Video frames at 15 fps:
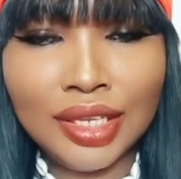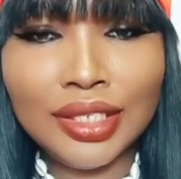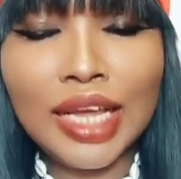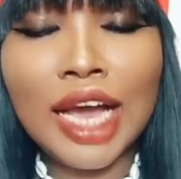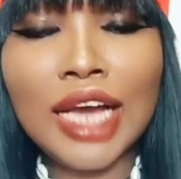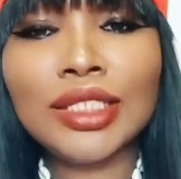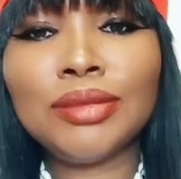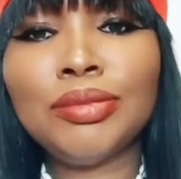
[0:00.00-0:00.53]

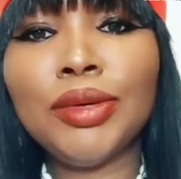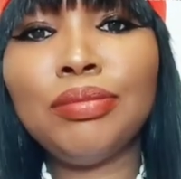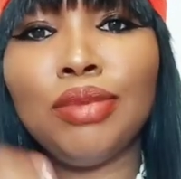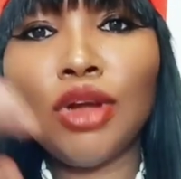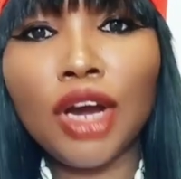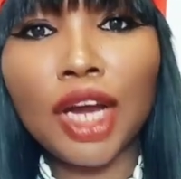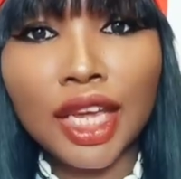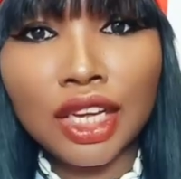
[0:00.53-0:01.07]
that has been
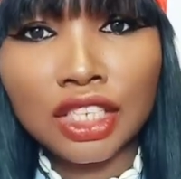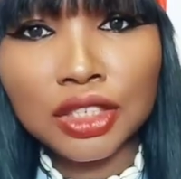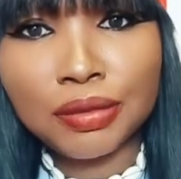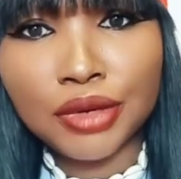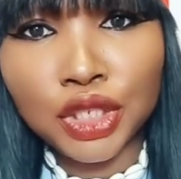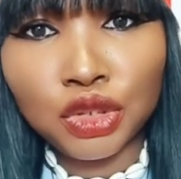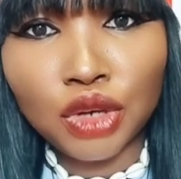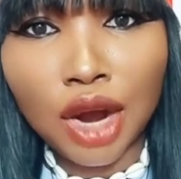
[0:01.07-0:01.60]
blocking your
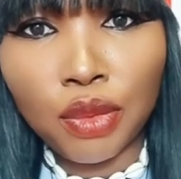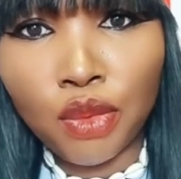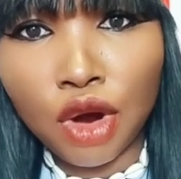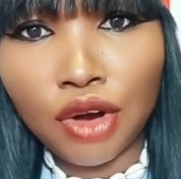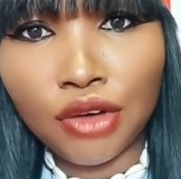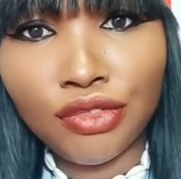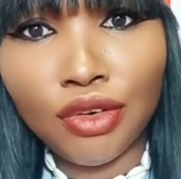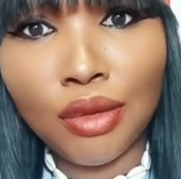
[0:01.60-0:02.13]
spiritual
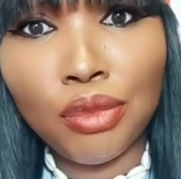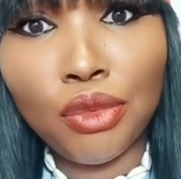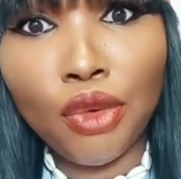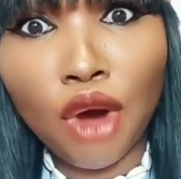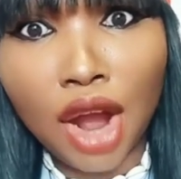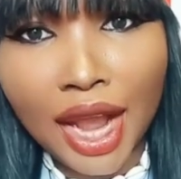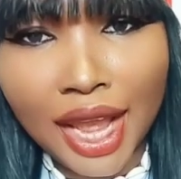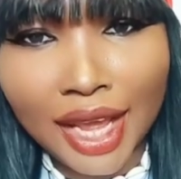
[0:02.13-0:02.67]
work from
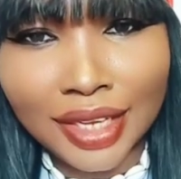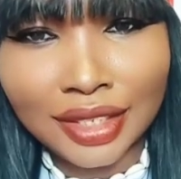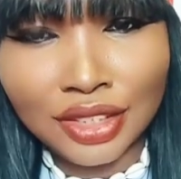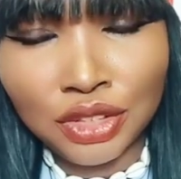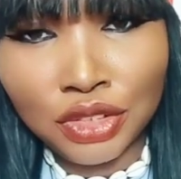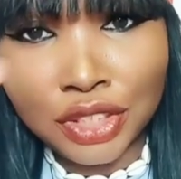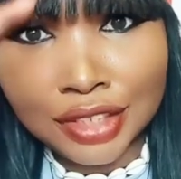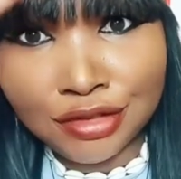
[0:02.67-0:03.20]
working
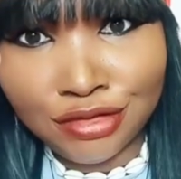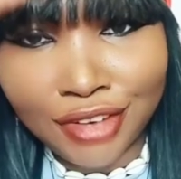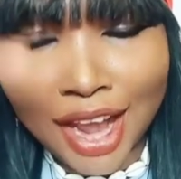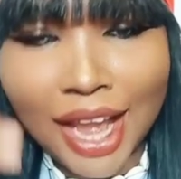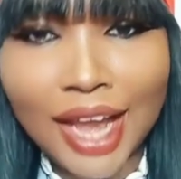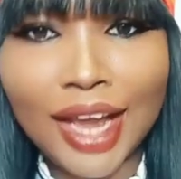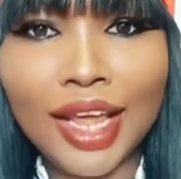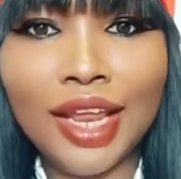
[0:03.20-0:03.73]
using
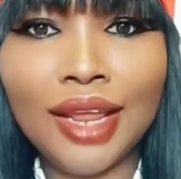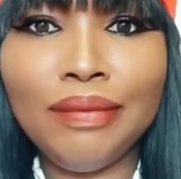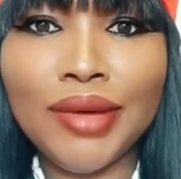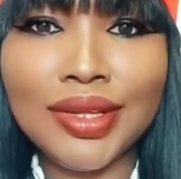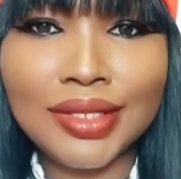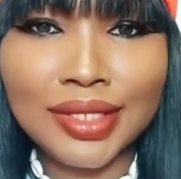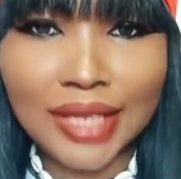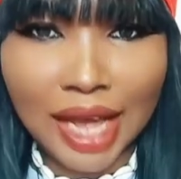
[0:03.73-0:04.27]
fire
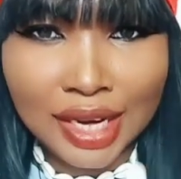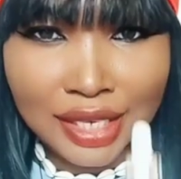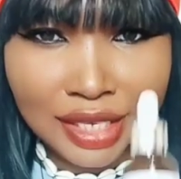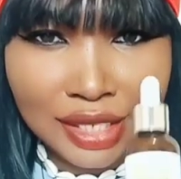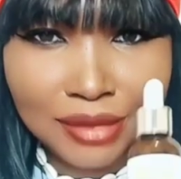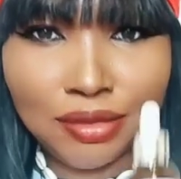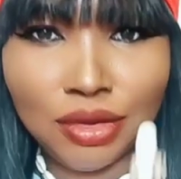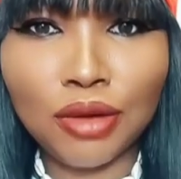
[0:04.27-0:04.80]
elements and
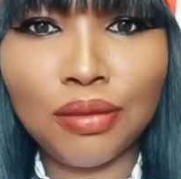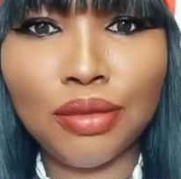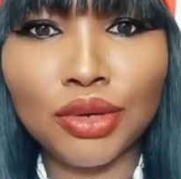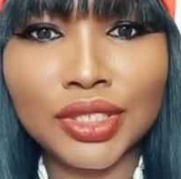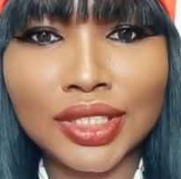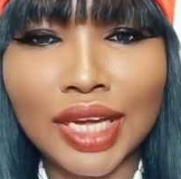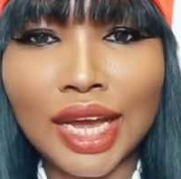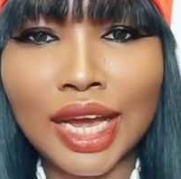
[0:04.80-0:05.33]
this
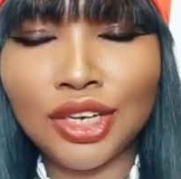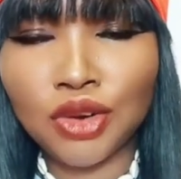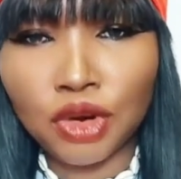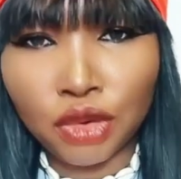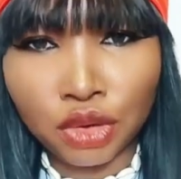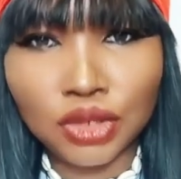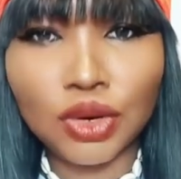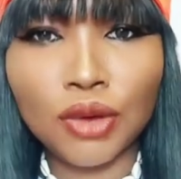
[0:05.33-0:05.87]
blockbuster and
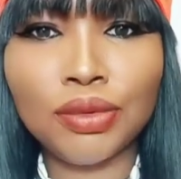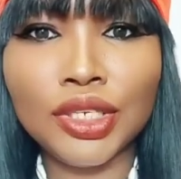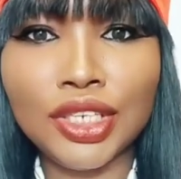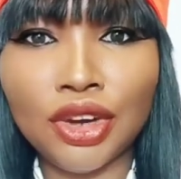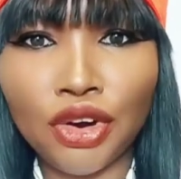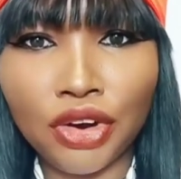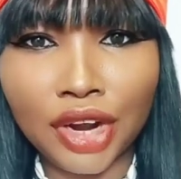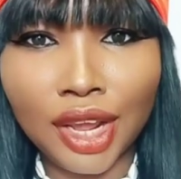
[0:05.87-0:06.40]
road
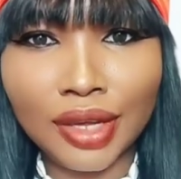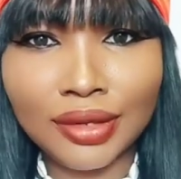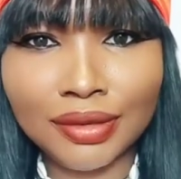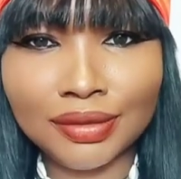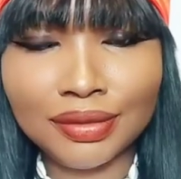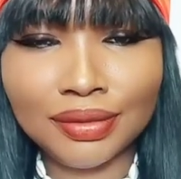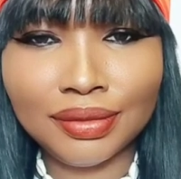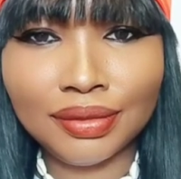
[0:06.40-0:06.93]
opening oil.
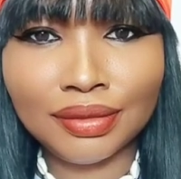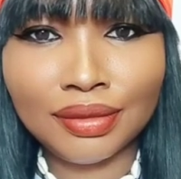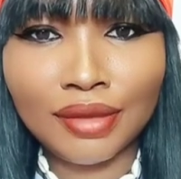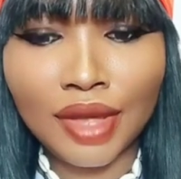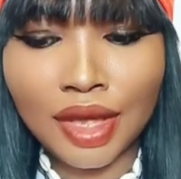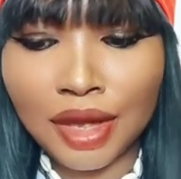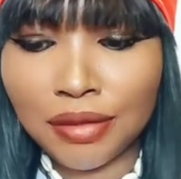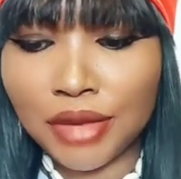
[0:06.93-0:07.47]

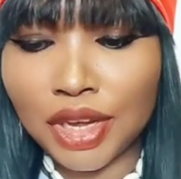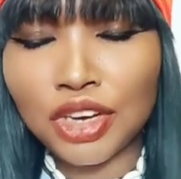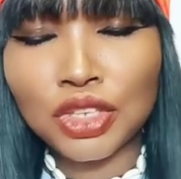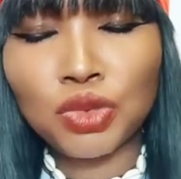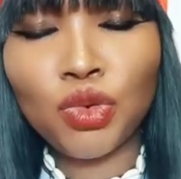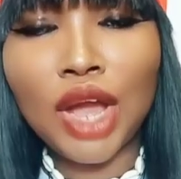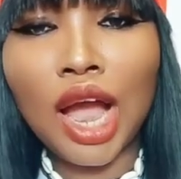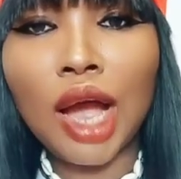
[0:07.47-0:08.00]

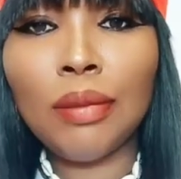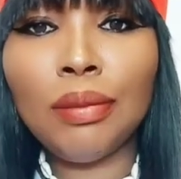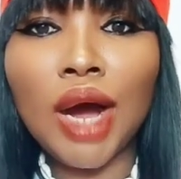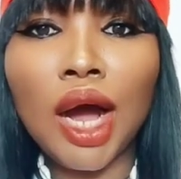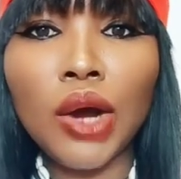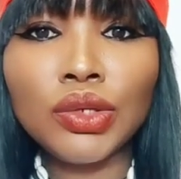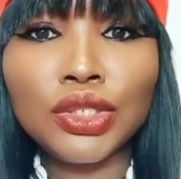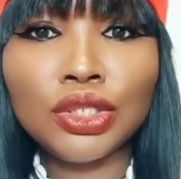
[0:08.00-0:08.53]
Because we are
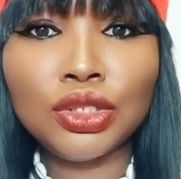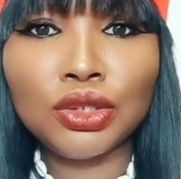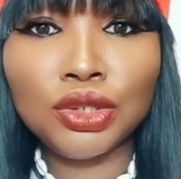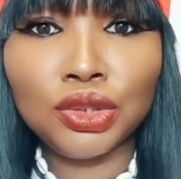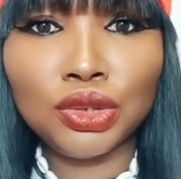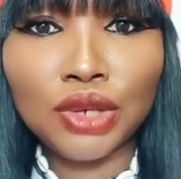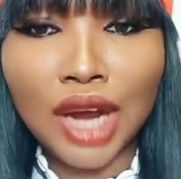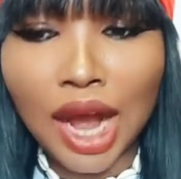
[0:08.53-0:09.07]
about to
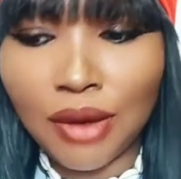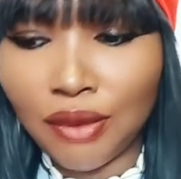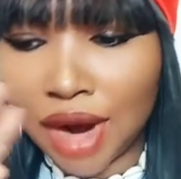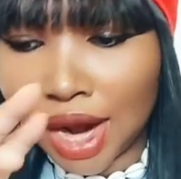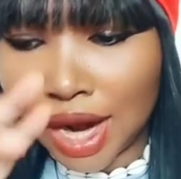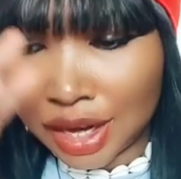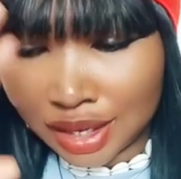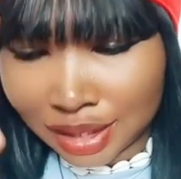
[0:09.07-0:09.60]
do
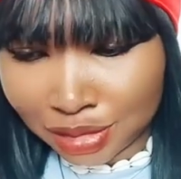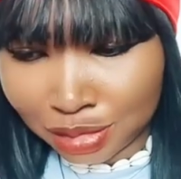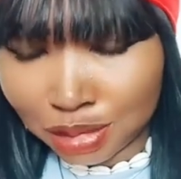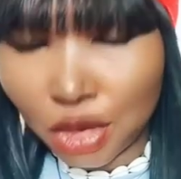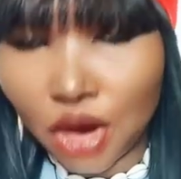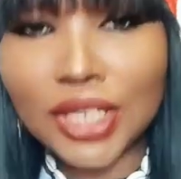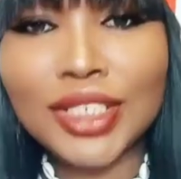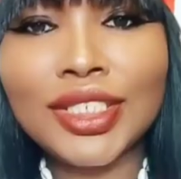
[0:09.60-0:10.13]
our
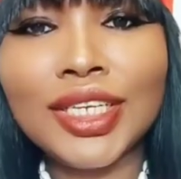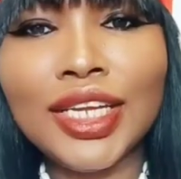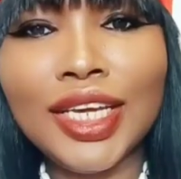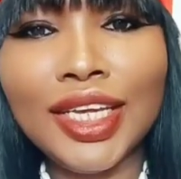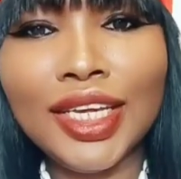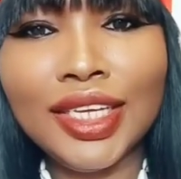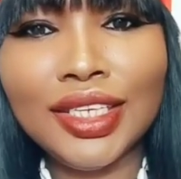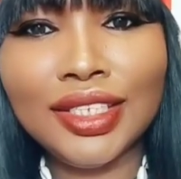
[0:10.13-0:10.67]

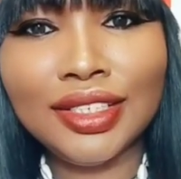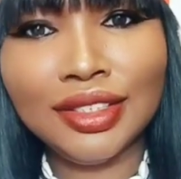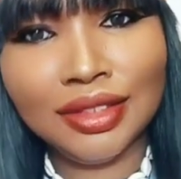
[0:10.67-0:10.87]
monthly